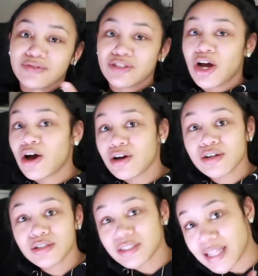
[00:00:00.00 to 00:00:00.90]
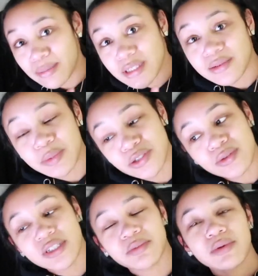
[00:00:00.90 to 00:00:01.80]
y'all's laptops be
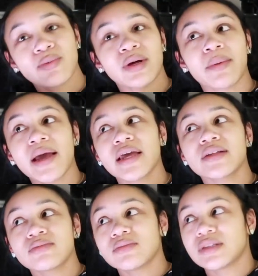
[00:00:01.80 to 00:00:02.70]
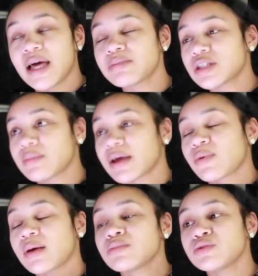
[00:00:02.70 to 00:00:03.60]
doing this, but when my laptop, like
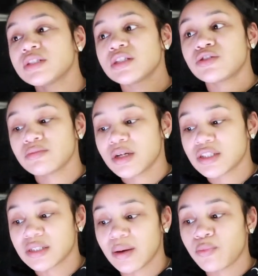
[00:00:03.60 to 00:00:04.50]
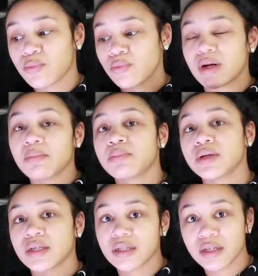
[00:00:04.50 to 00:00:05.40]
when I'm using it too much and when I'm
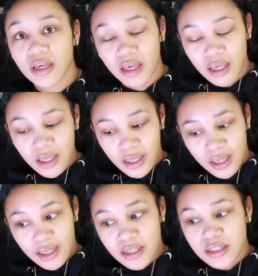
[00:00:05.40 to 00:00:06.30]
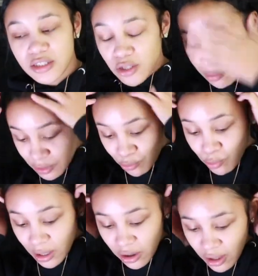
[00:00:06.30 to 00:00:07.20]
putting so much
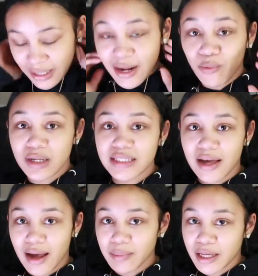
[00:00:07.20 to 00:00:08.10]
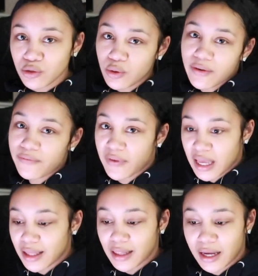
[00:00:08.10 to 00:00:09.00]
work on it at one time, like, you know, the
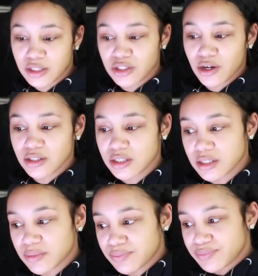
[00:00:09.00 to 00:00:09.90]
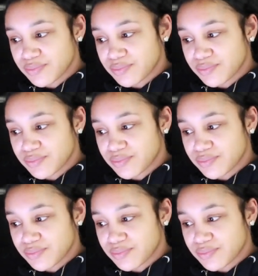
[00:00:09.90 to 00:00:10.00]
fan like starts